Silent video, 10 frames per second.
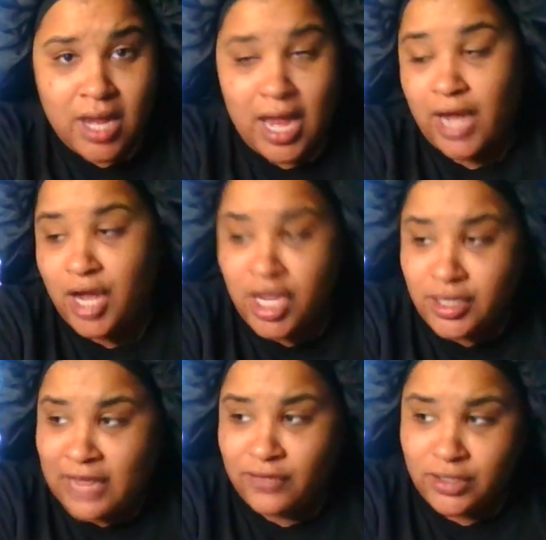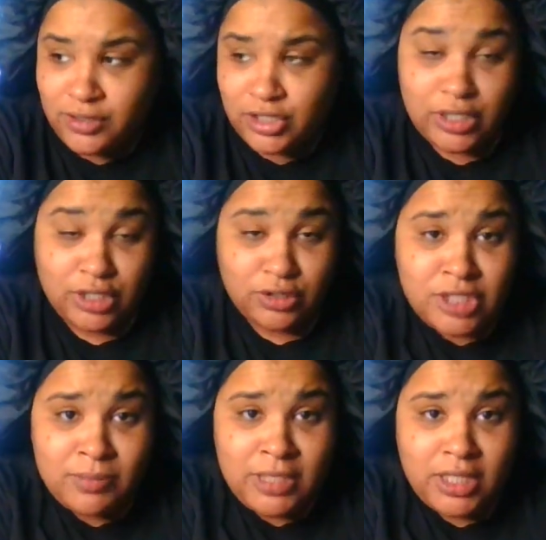I know you're not finna do this, you ain't do
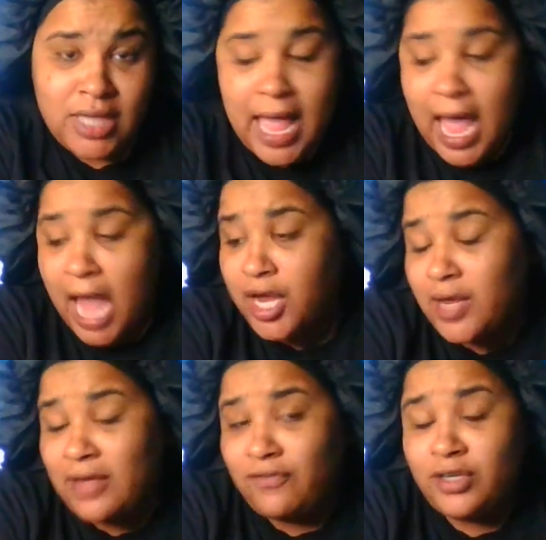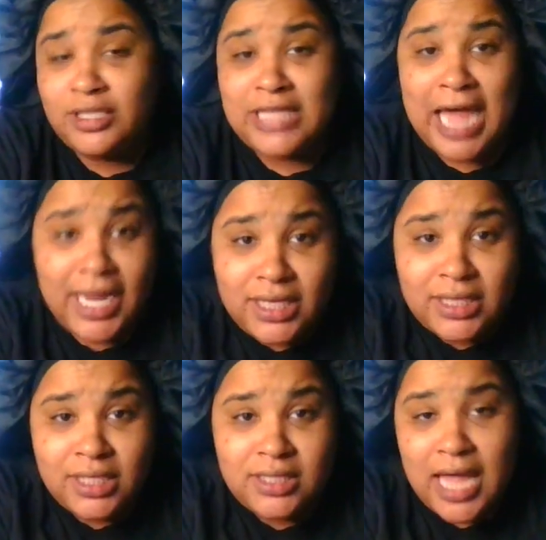this to me. I know you ain't finna do this, I ain't get
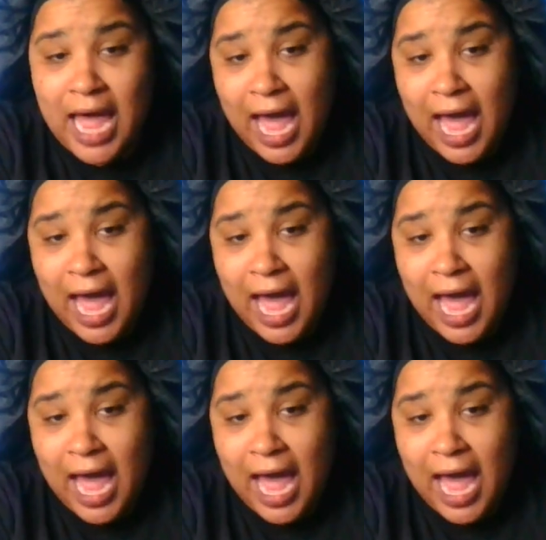this,